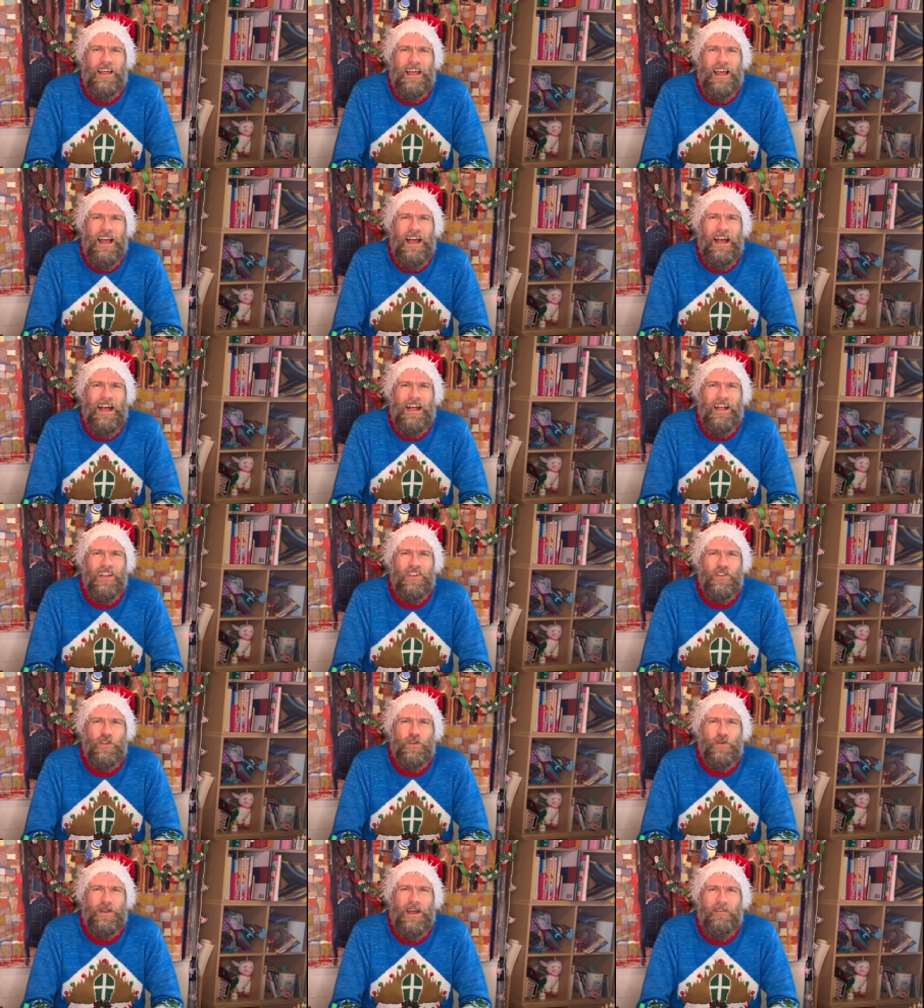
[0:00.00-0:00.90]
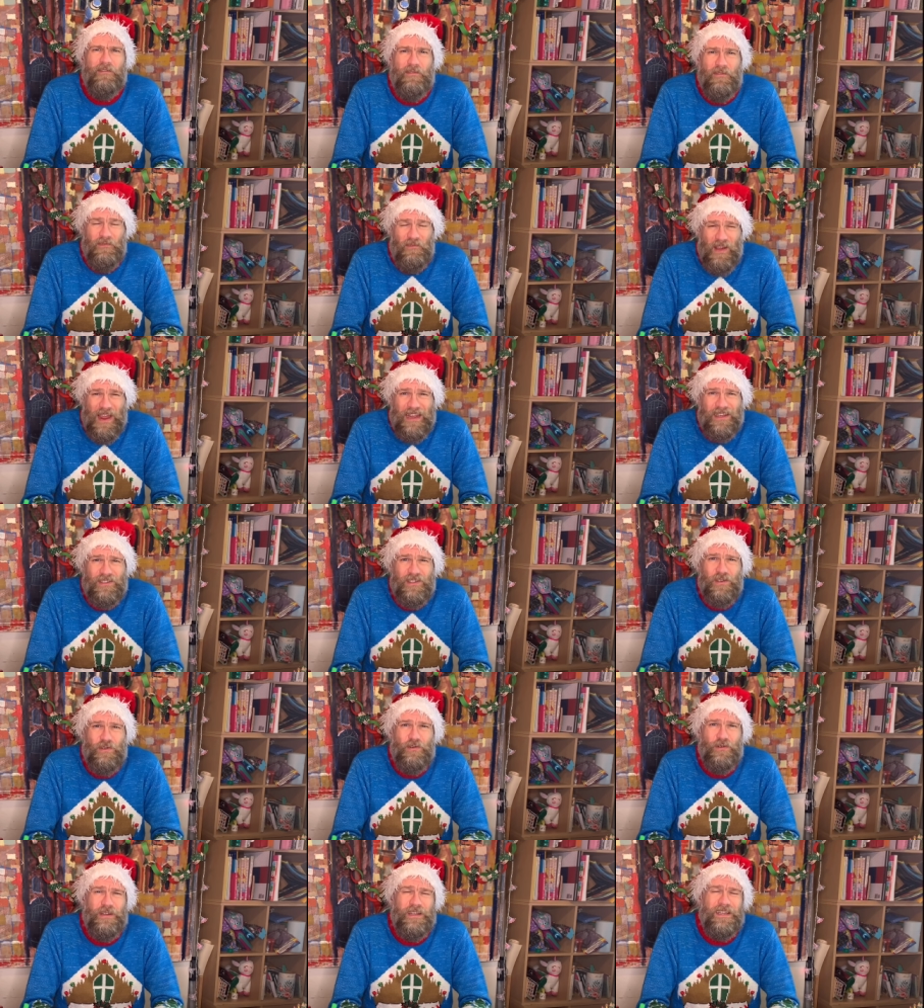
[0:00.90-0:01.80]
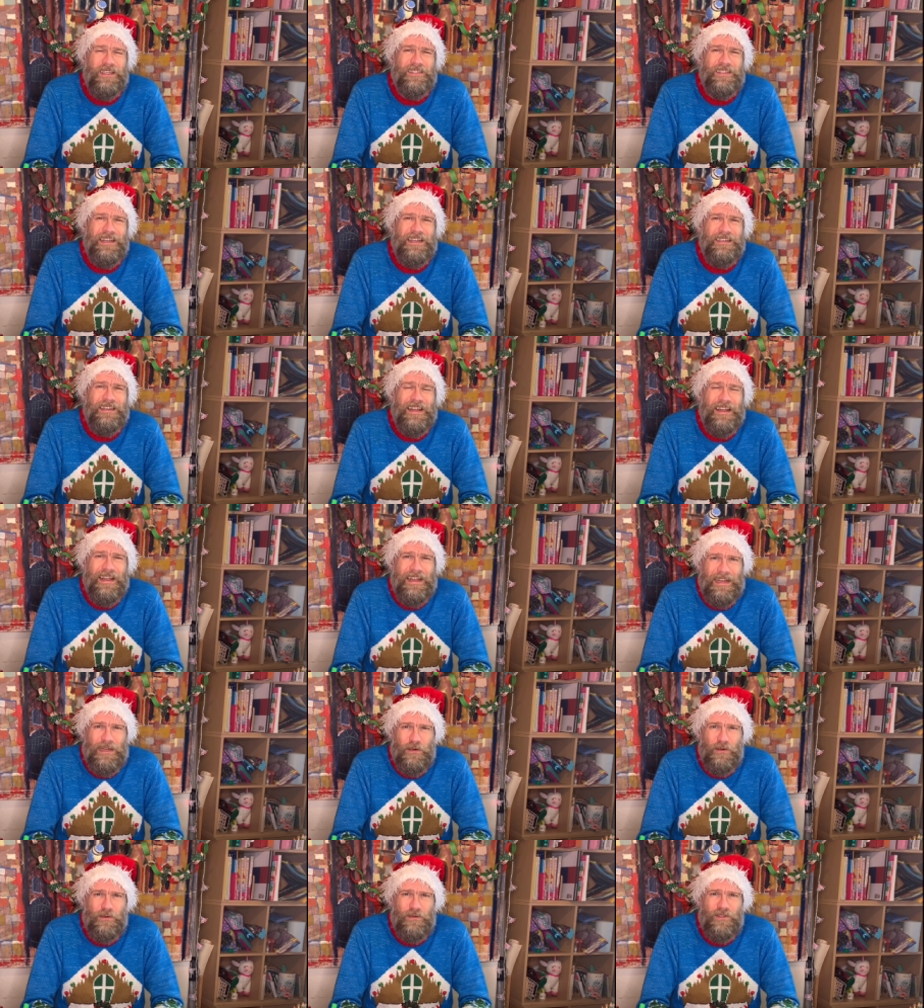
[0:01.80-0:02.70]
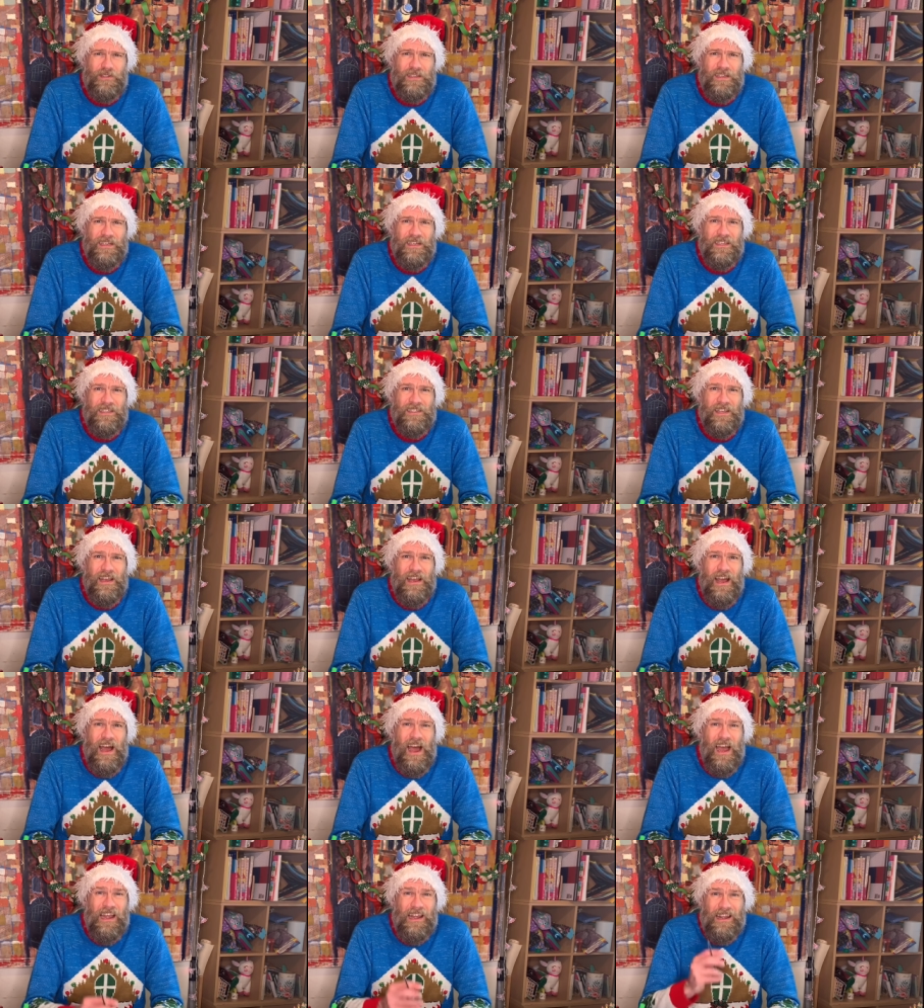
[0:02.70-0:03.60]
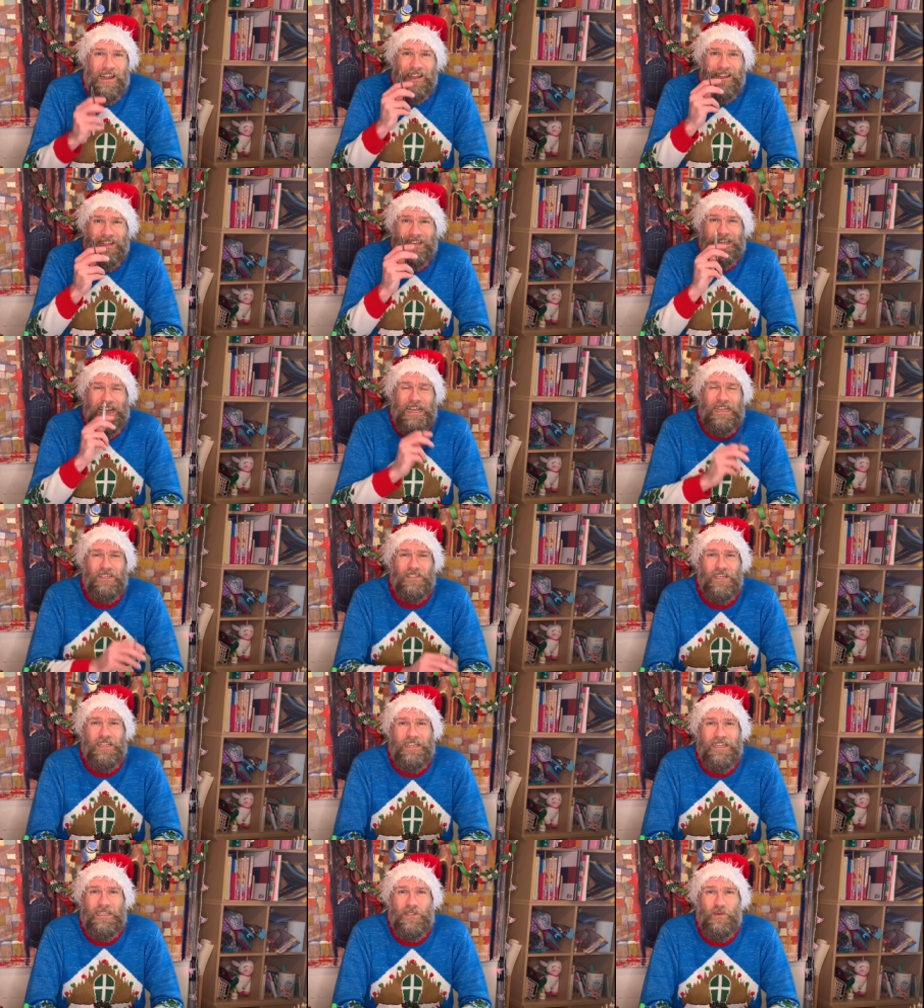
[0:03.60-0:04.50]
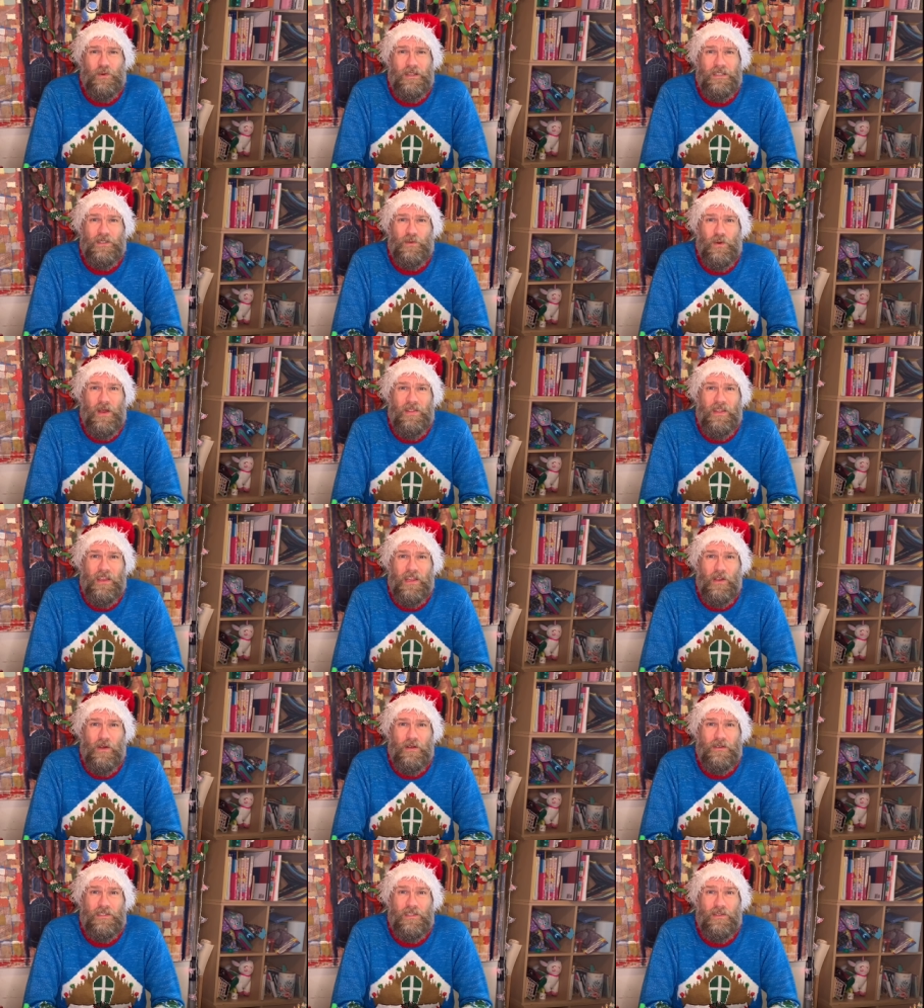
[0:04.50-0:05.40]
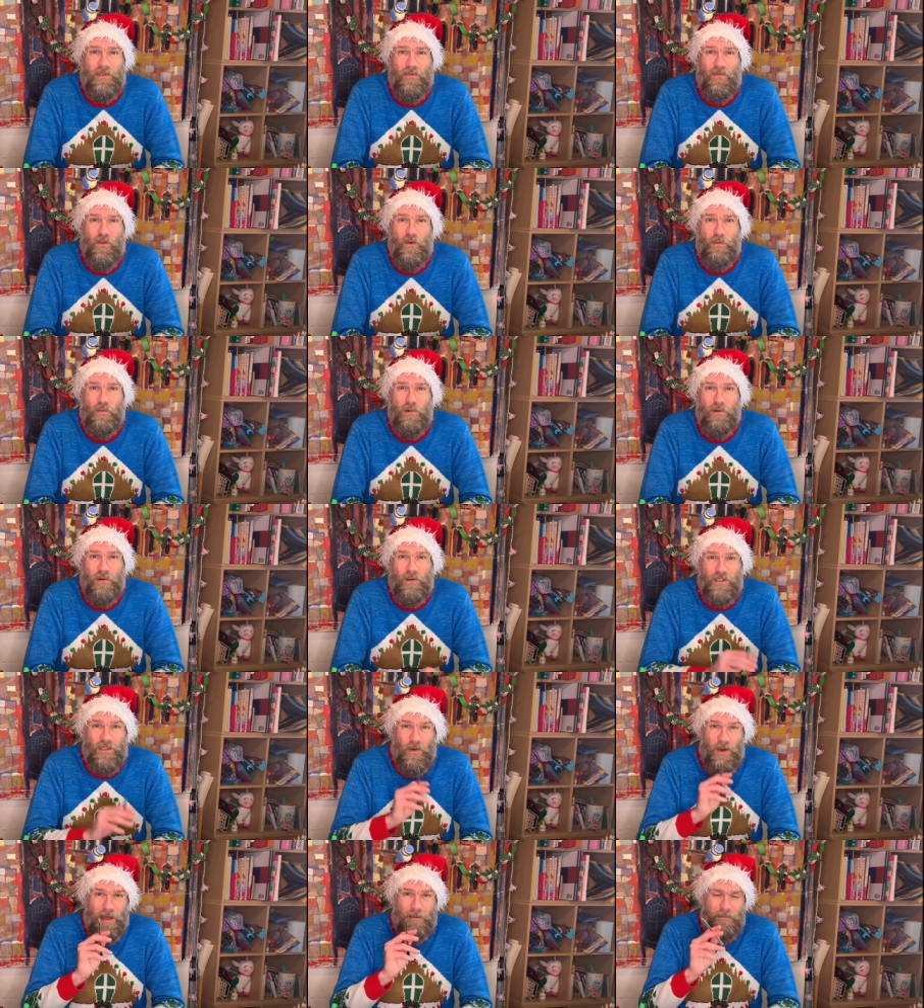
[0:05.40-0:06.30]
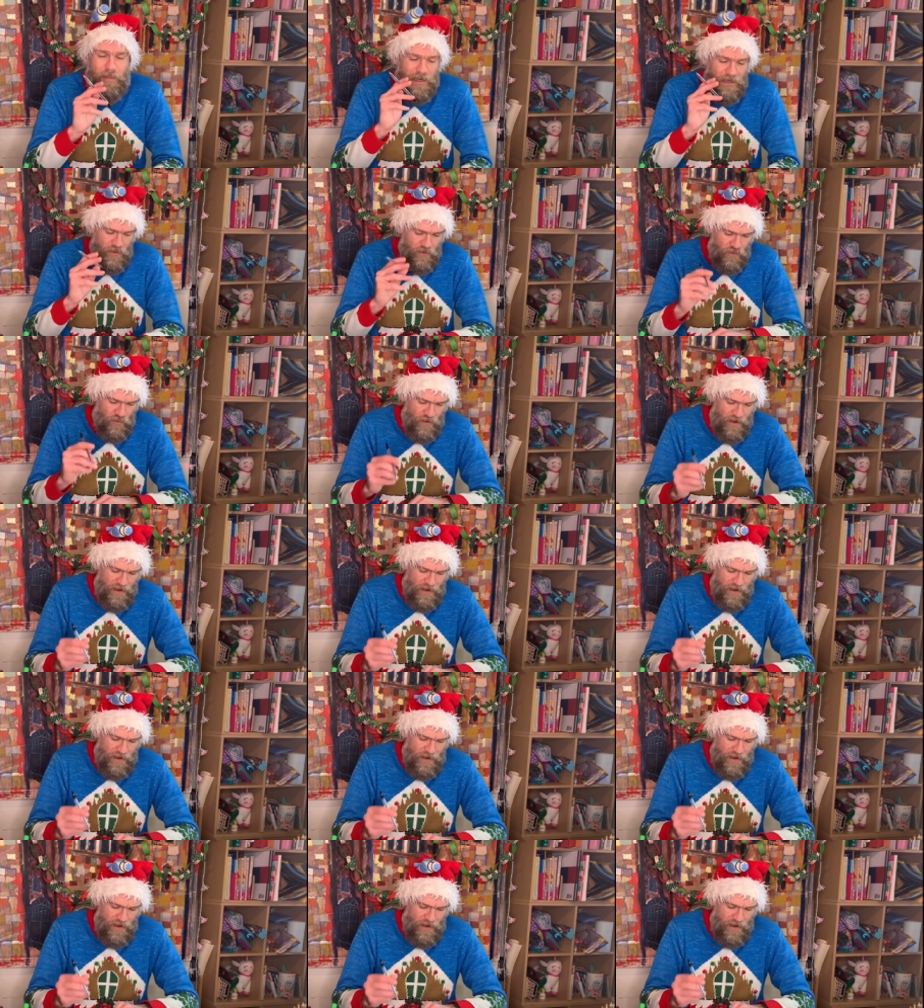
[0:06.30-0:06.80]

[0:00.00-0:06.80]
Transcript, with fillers: and you'd have factories and houses. I like actually his ones where they're going to the football, so I might draw a